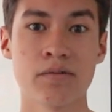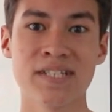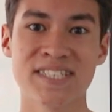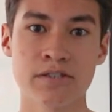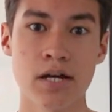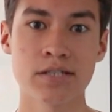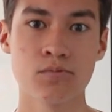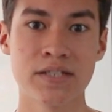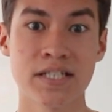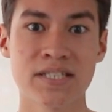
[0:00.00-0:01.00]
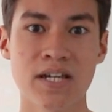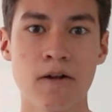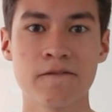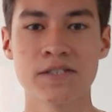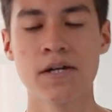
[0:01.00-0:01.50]
were really stressed with
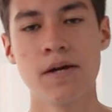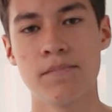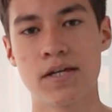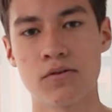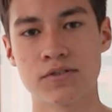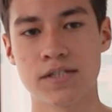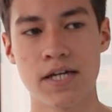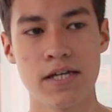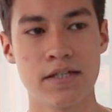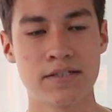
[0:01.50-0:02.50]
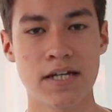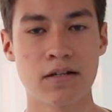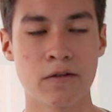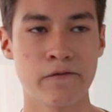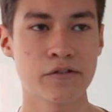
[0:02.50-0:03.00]
themselves because they
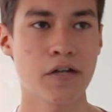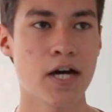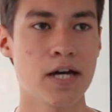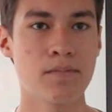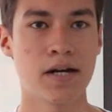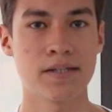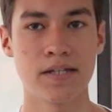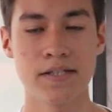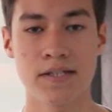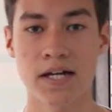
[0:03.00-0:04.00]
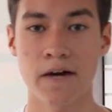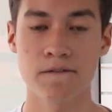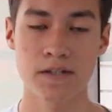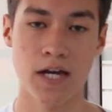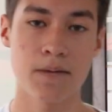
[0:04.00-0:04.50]
take a lot of time and they didn't
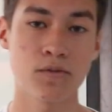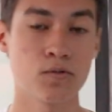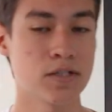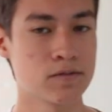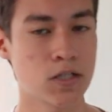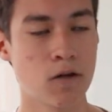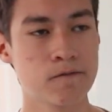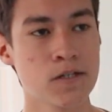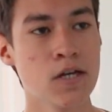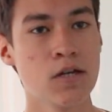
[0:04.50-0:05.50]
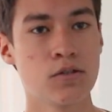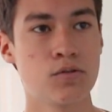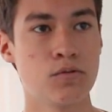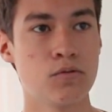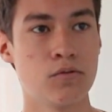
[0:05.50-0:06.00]
have time to themselves
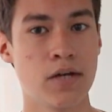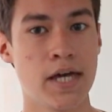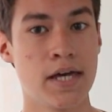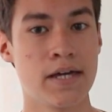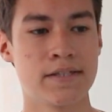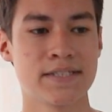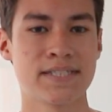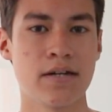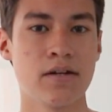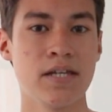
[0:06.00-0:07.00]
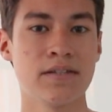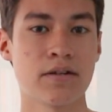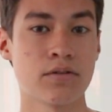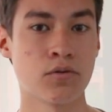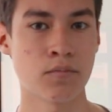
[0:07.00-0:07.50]
to stay in
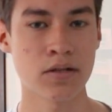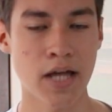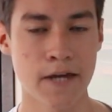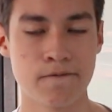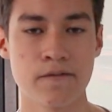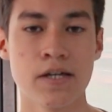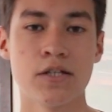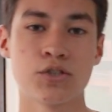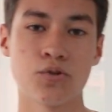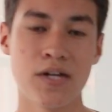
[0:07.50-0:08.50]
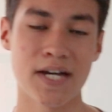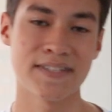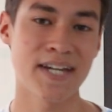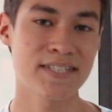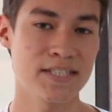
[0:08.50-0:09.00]
their normal life. So yeah,
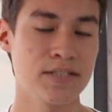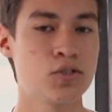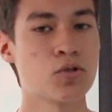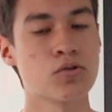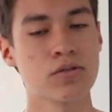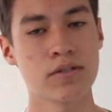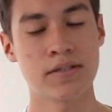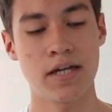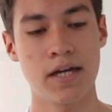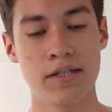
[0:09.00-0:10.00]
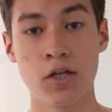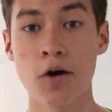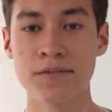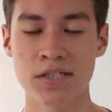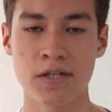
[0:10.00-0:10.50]
that is the
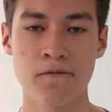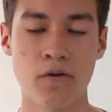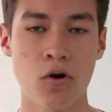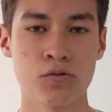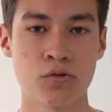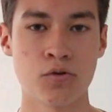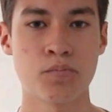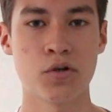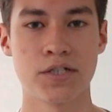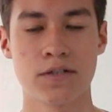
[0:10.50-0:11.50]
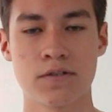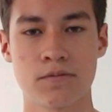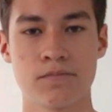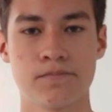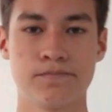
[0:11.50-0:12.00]
objective of our
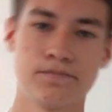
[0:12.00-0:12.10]
project.